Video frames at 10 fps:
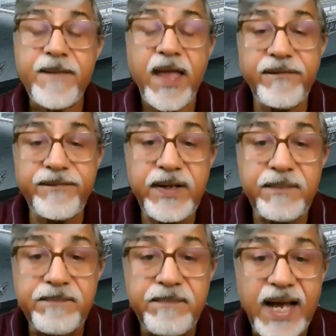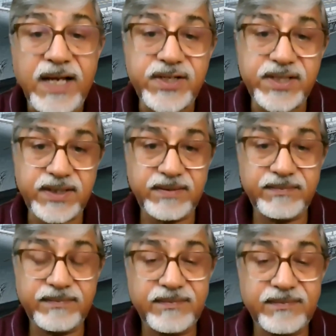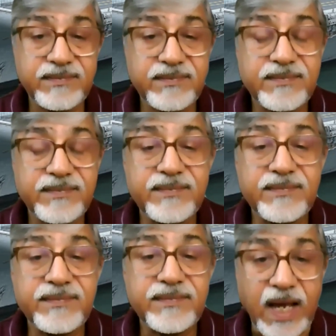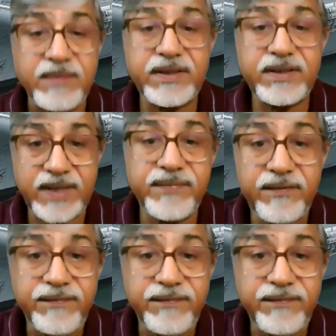Every batch, every